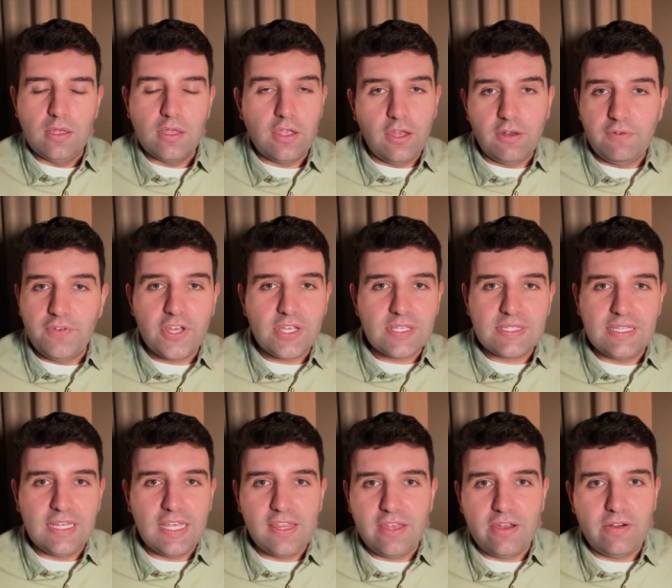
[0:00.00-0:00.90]

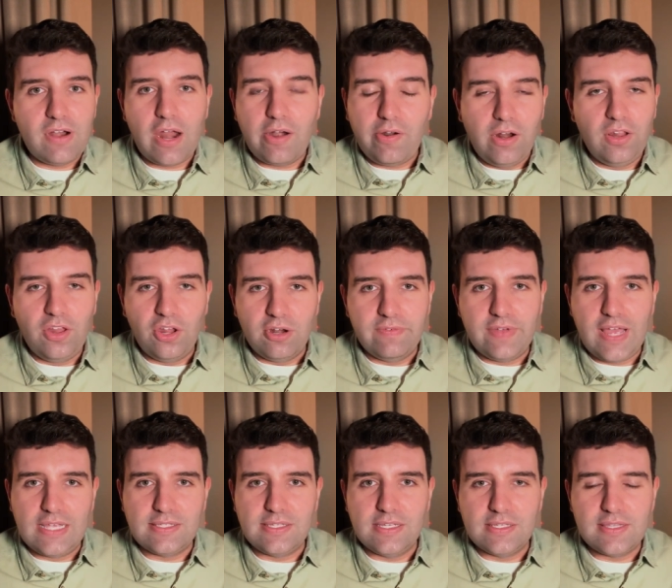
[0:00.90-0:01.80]
Conversely, there are a lot of
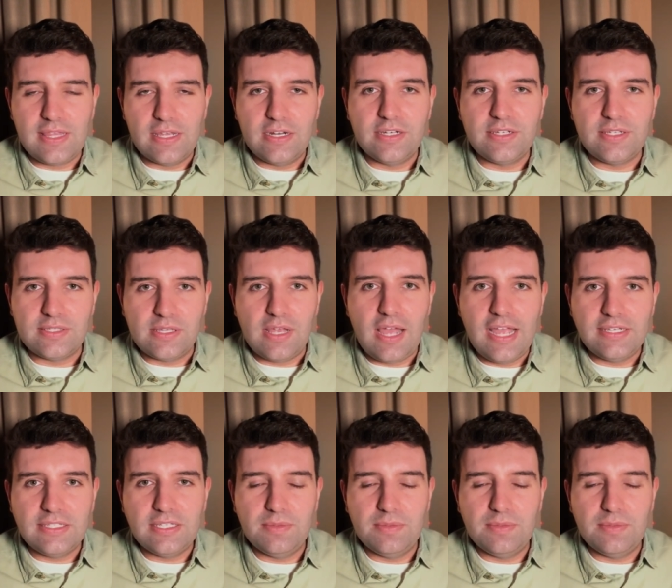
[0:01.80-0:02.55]
acids that are designed